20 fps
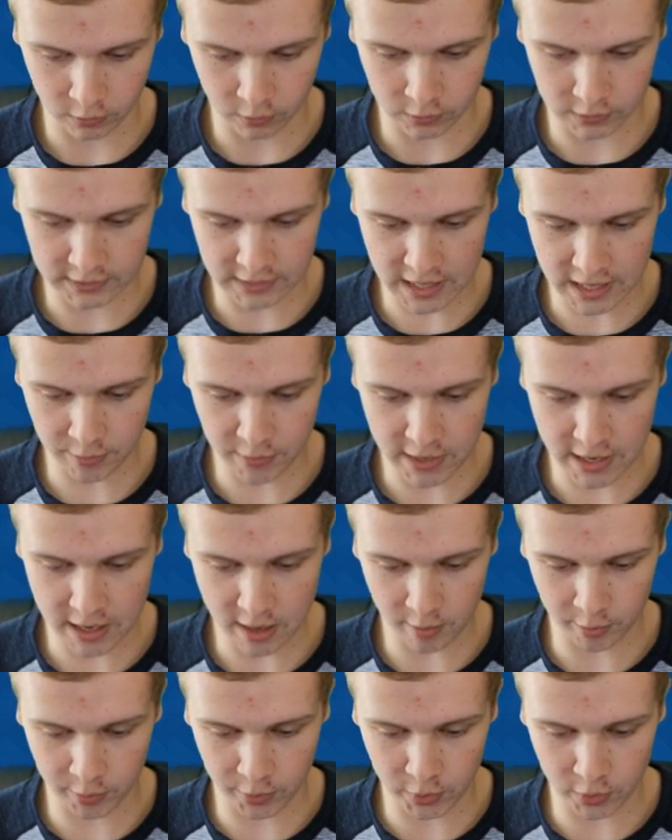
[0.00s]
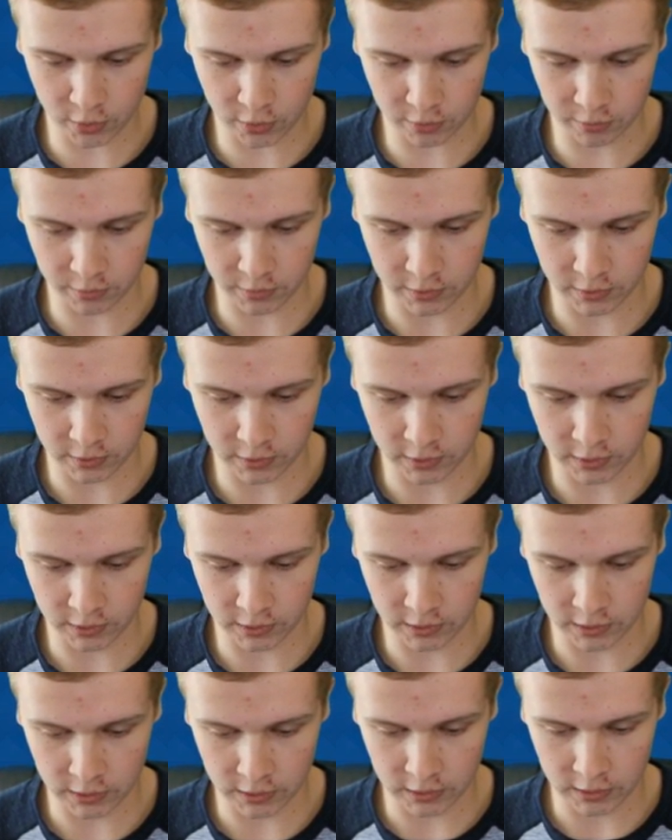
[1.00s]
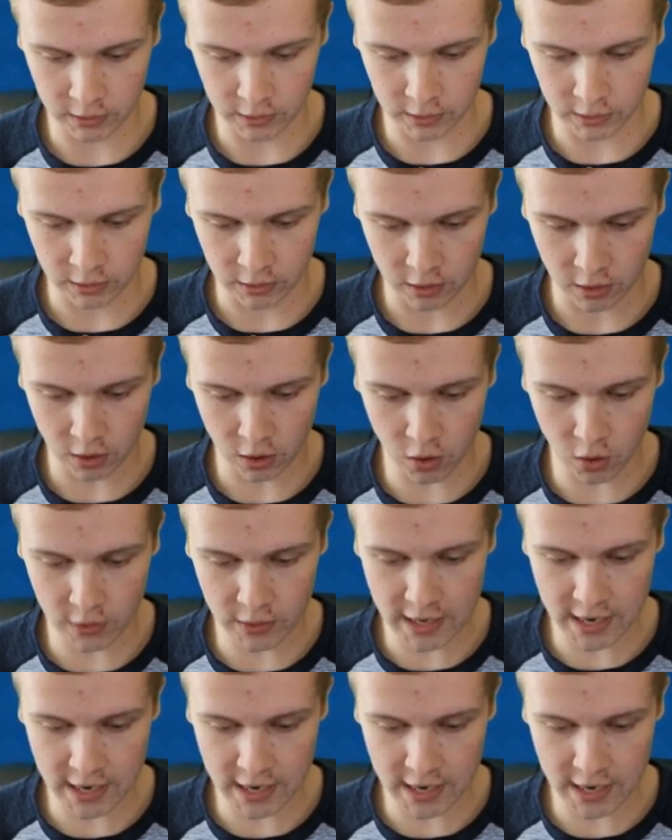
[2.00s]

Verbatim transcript: We'll zap that, boom. Oh